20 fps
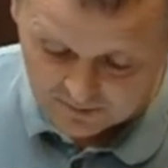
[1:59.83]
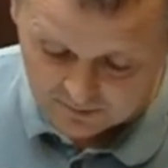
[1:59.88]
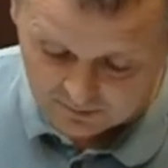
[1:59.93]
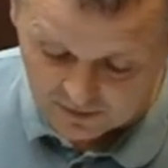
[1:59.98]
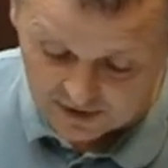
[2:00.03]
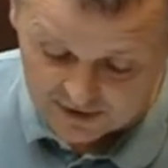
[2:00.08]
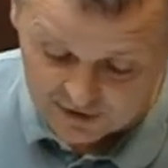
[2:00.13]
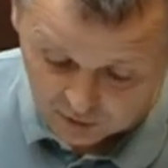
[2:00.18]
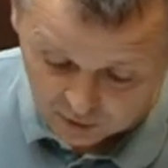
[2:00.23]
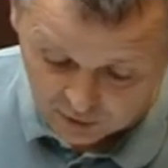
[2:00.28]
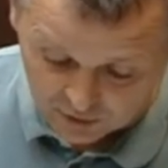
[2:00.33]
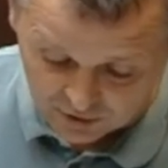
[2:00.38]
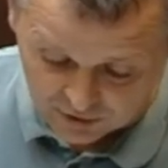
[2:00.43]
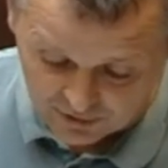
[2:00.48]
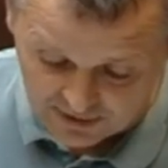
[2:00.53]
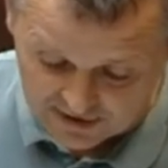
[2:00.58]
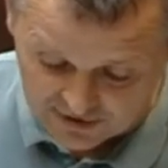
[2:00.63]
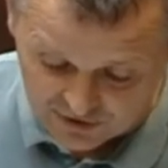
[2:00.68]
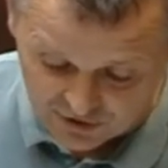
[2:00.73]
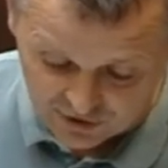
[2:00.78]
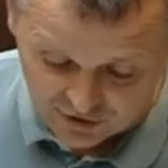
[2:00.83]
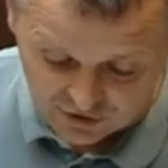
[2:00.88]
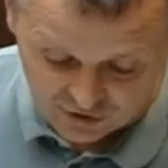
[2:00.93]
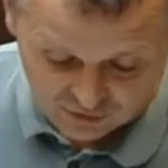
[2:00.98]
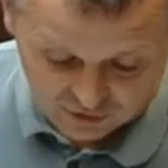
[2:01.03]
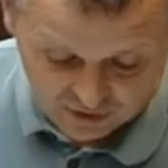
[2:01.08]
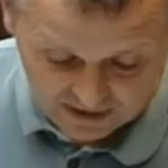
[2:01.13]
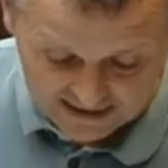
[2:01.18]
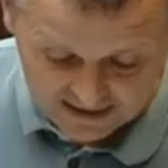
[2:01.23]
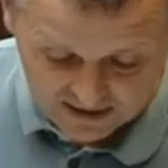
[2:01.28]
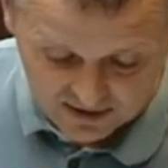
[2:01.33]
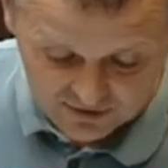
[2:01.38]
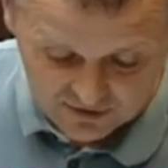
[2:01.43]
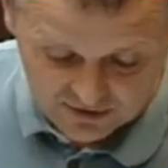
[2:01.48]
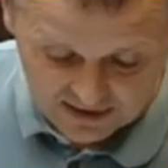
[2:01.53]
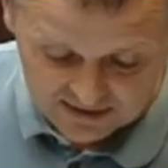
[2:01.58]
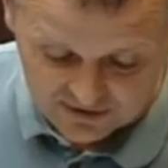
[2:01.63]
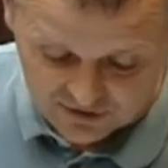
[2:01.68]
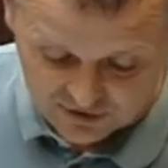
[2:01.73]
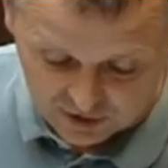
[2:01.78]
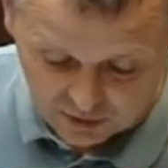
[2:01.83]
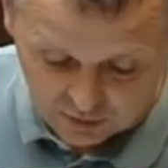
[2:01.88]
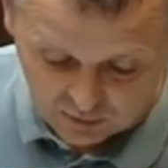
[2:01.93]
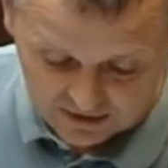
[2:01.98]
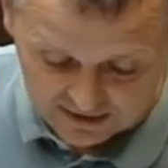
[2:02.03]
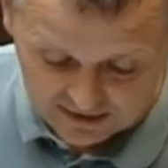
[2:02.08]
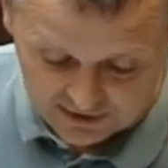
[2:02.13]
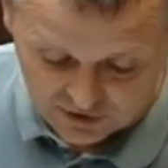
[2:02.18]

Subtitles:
My daughter is totally